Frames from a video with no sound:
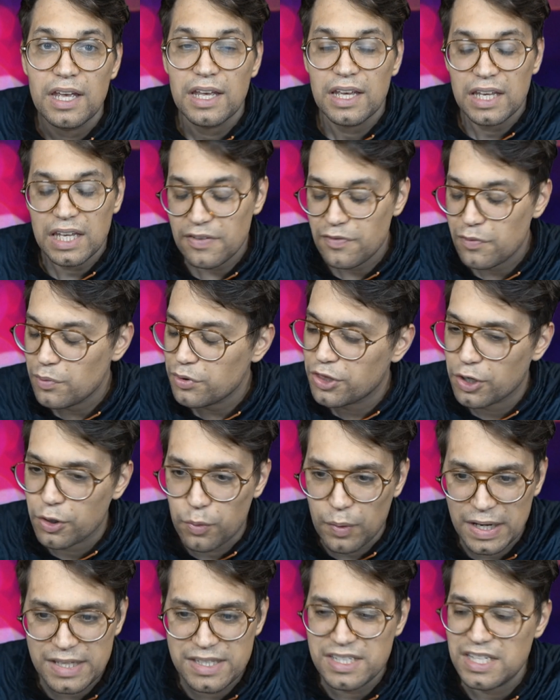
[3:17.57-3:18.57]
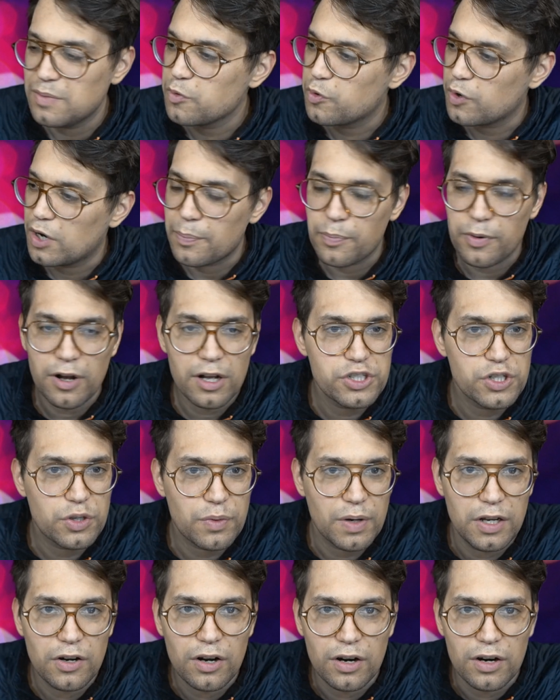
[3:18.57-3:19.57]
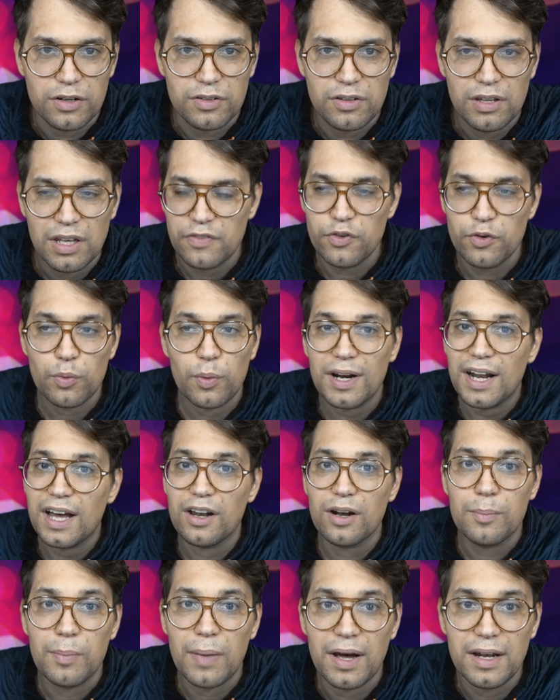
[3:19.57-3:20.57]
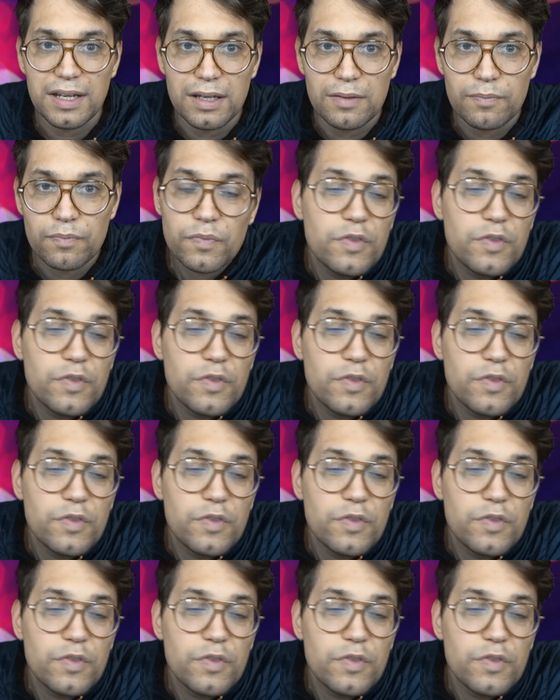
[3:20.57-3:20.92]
Even with a great team, great project, great art, if you run out of money,